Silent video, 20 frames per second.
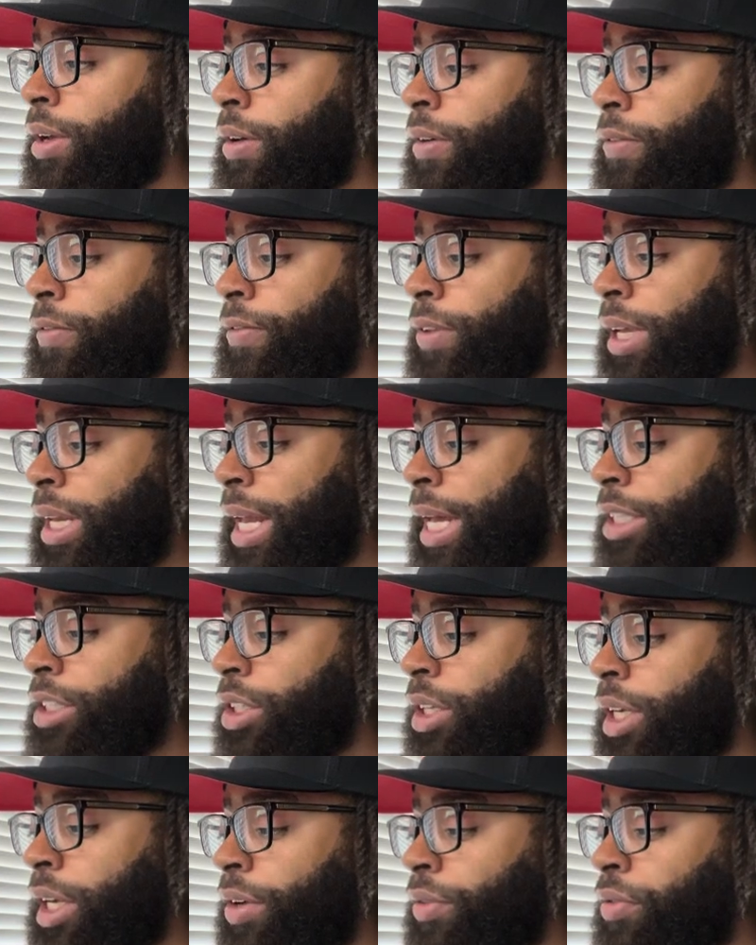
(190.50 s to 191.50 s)
fill
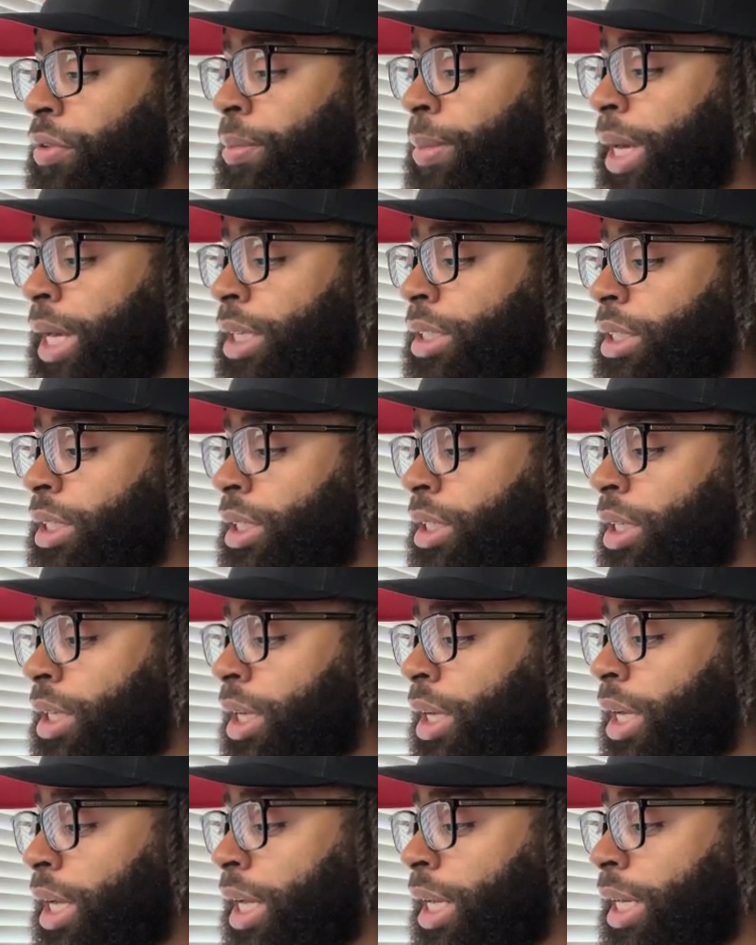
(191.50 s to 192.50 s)
out your information,
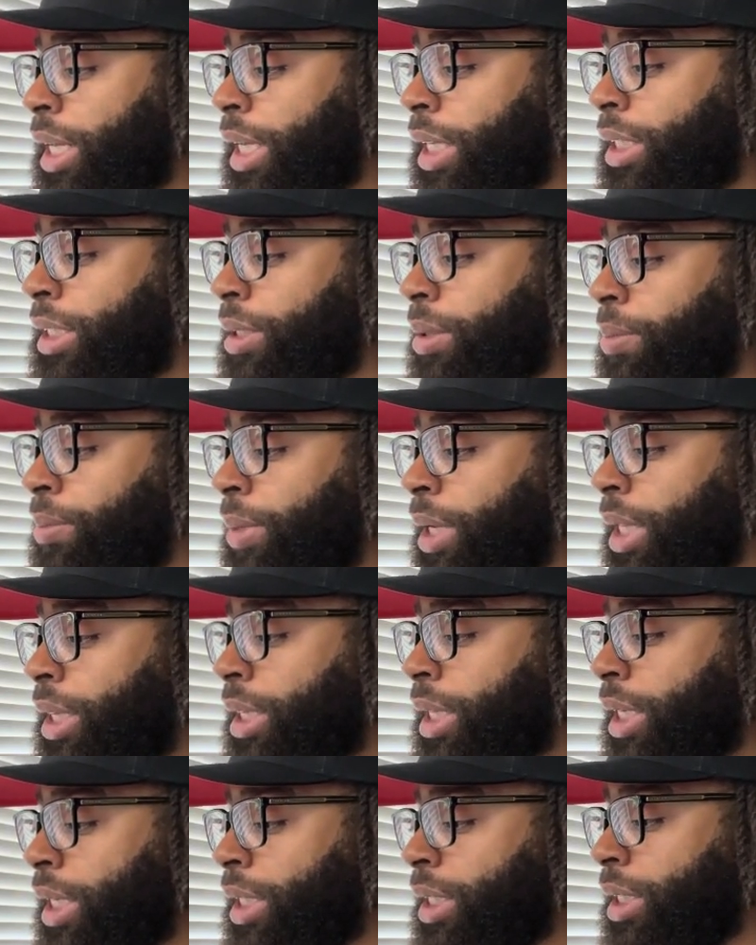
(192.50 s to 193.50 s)
and then
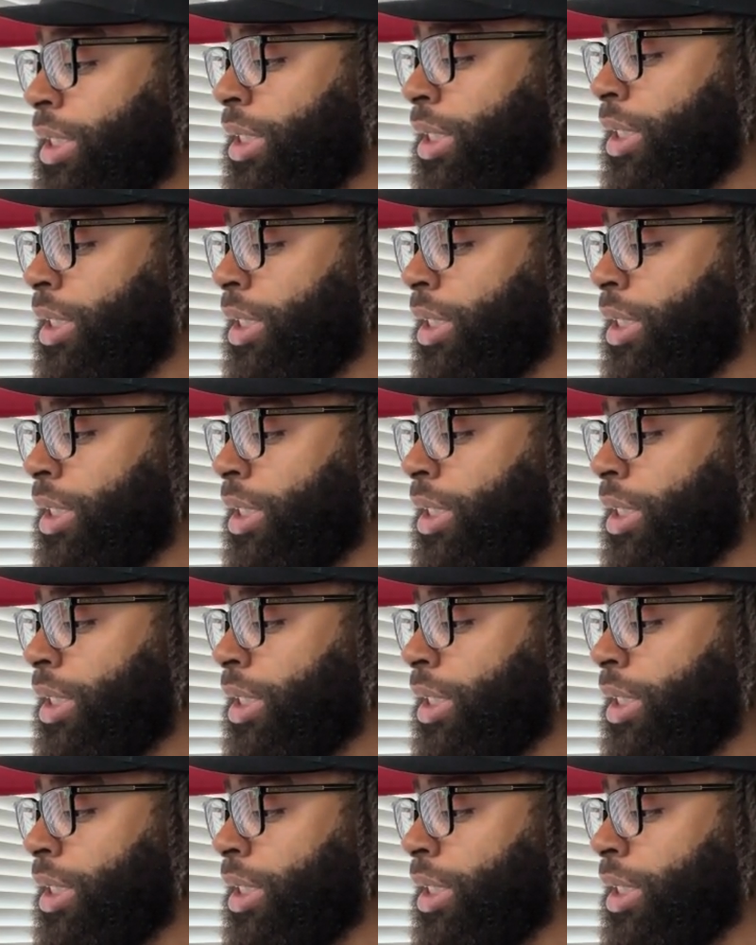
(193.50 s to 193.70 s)
submit this